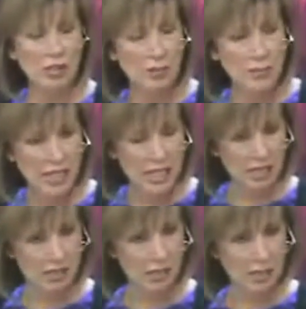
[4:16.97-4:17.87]
to me.
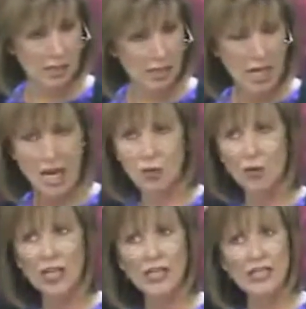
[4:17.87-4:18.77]
I
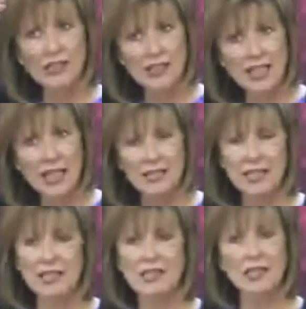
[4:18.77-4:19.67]
want to see as
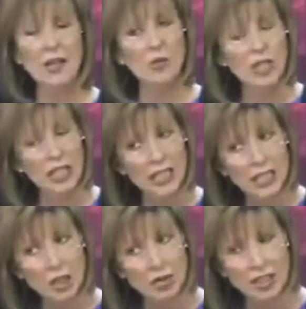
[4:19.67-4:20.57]
he sees. I want to
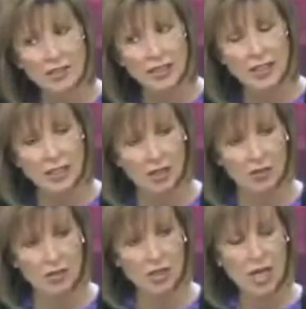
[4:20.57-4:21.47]
hear as he
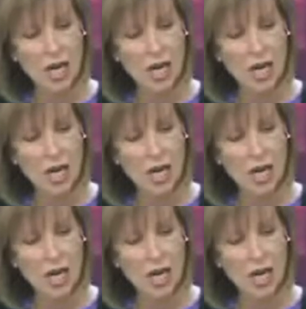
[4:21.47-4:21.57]
hears.